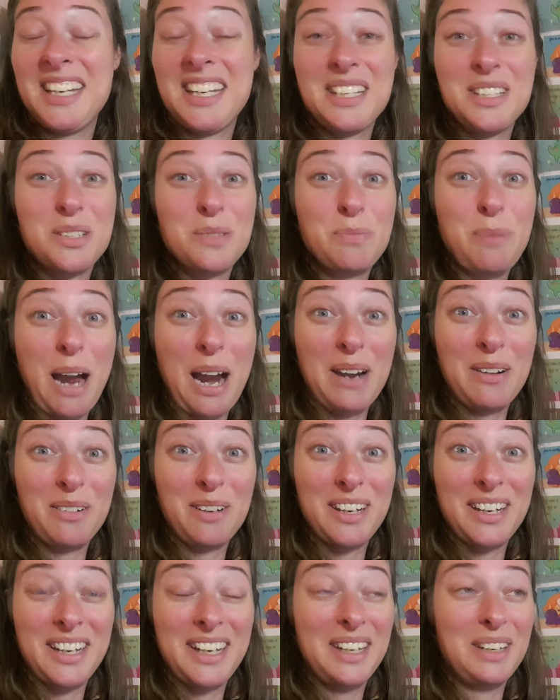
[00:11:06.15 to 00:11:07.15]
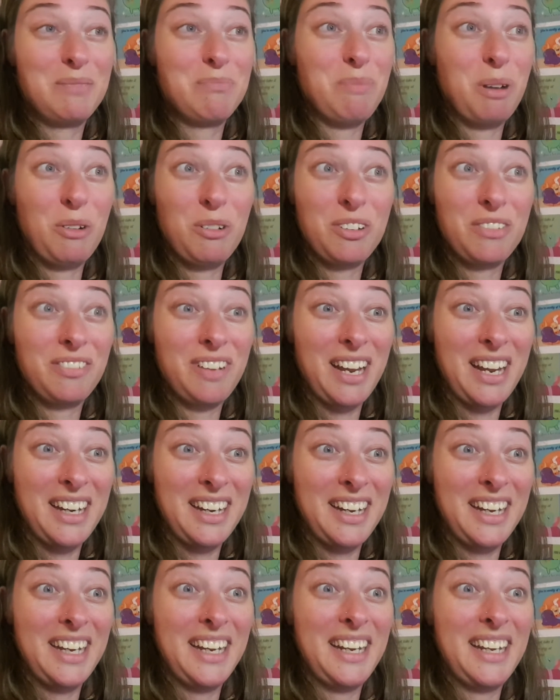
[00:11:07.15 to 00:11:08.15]
inspiring,
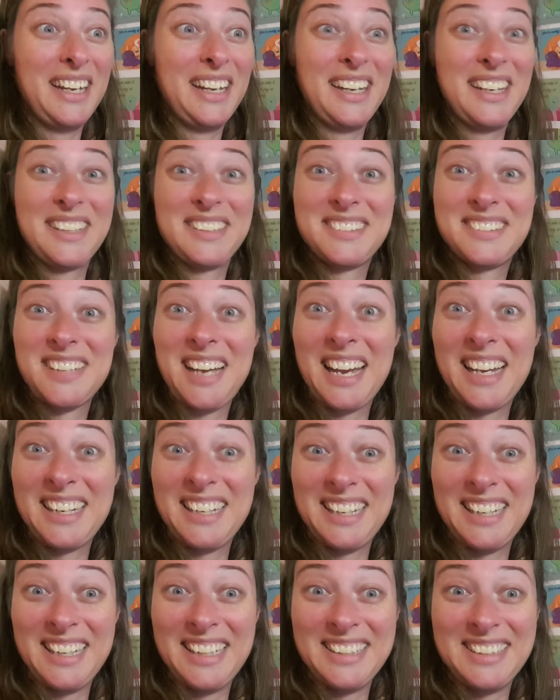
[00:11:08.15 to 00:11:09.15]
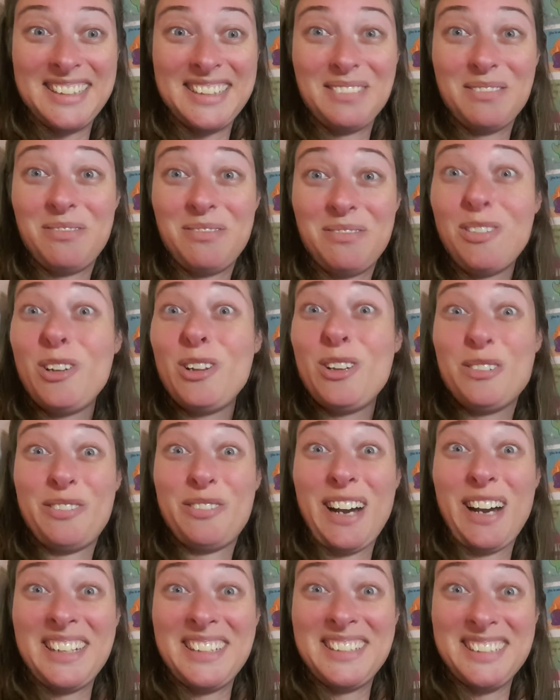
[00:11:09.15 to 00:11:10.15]
motivating, excited, full of
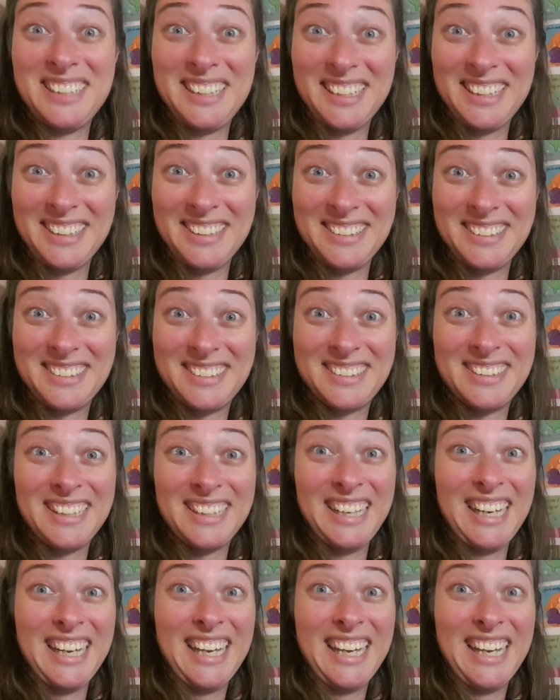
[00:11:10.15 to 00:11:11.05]
ideas.